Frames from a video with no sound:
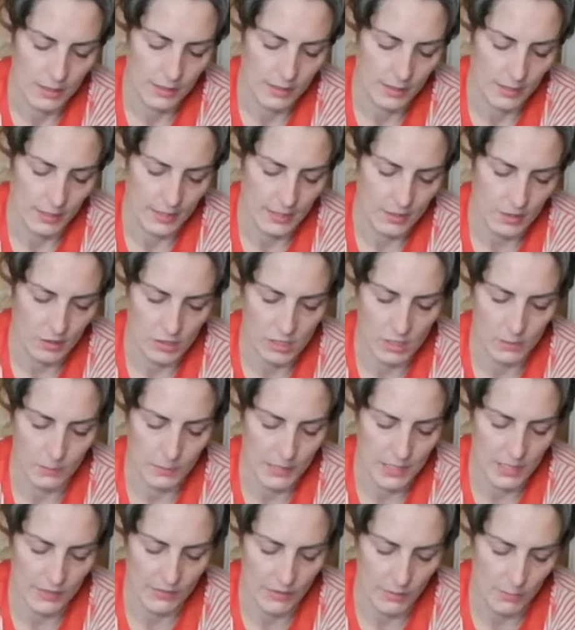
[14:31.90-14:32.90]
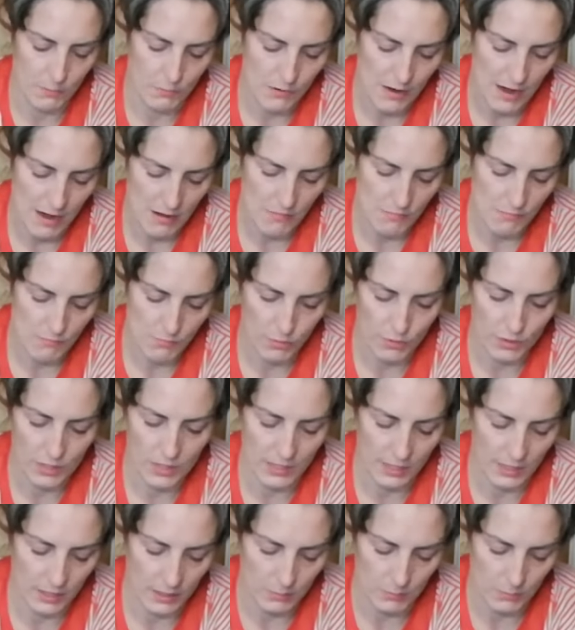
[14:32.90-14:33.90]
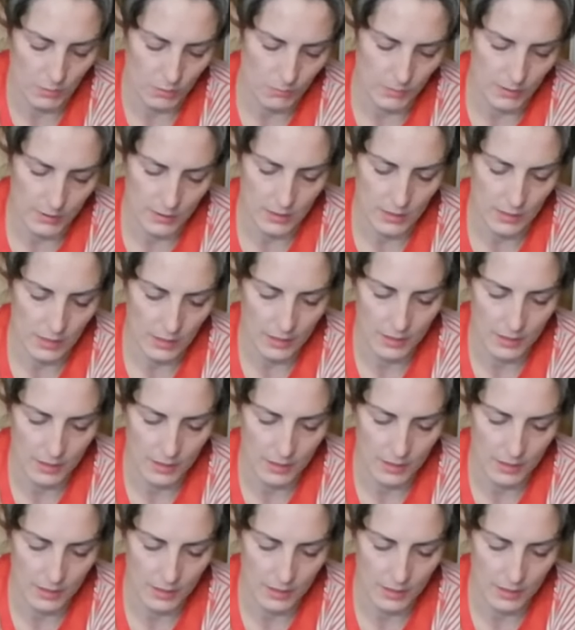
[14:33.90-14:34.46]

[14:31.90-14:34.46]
It's got a bit of a brown body at the moment.